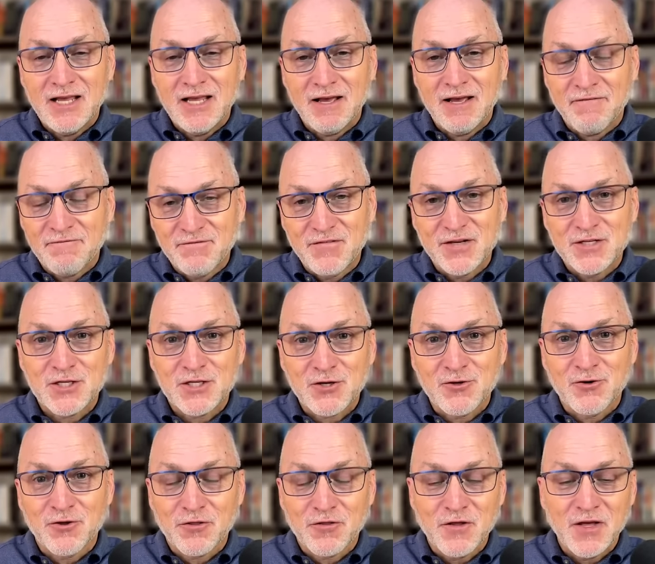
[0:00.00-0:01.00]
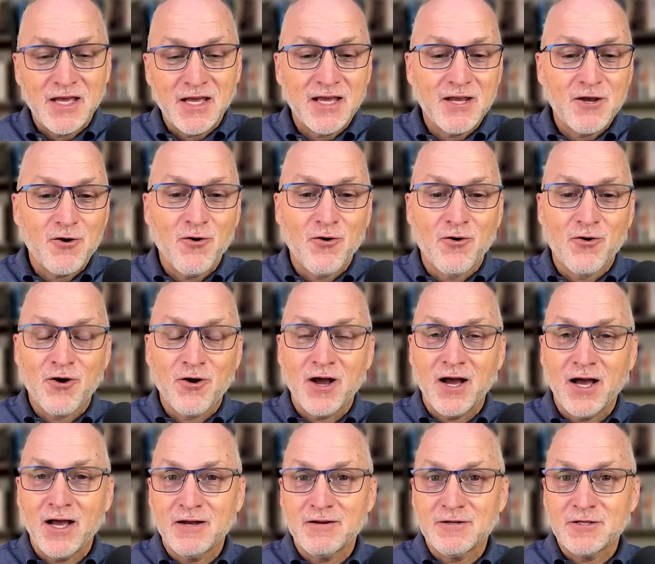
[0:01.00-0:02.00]
a physical thing or
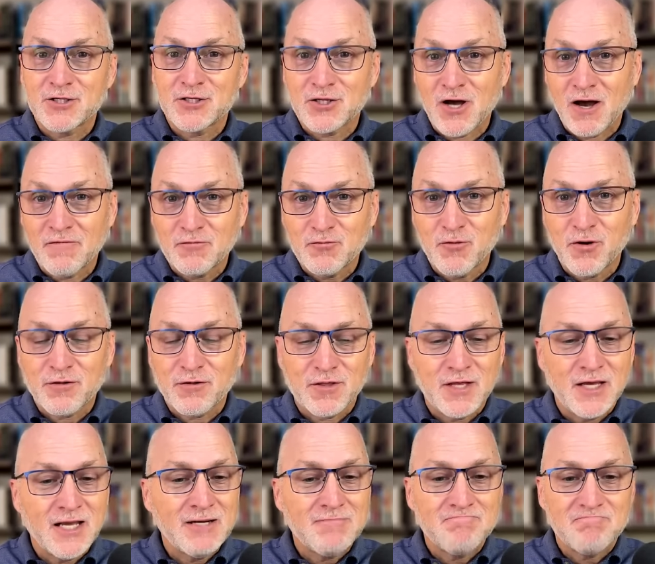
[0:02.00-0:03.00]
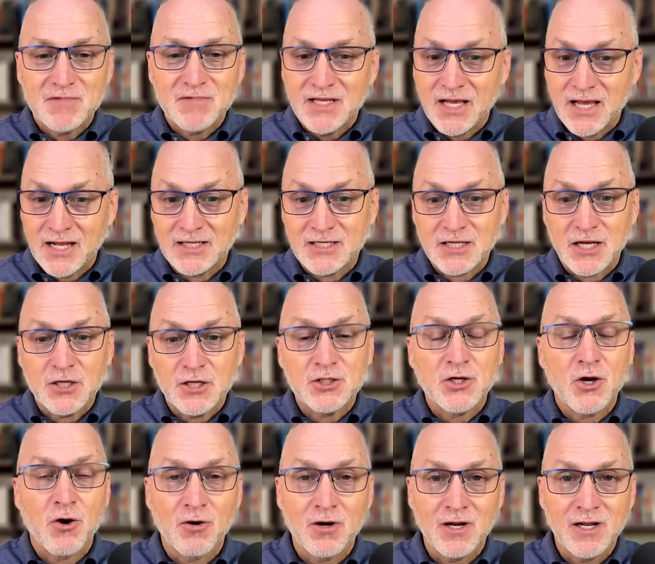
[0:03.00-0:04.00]
a software thing, it's
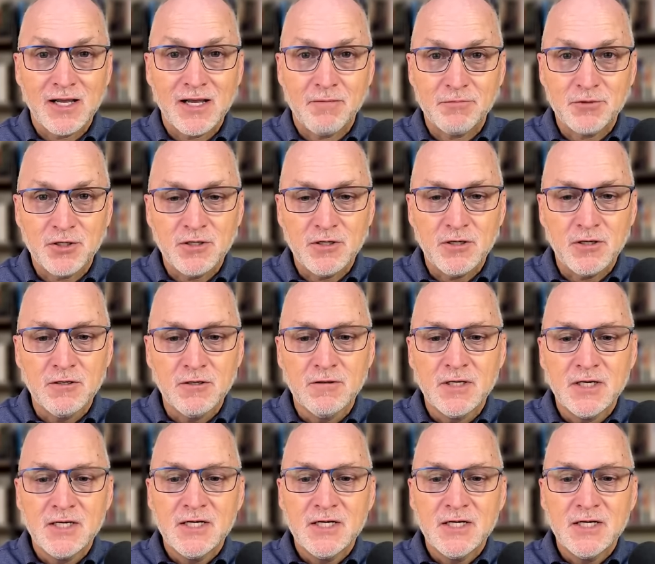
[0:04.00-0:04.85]
totally up to you.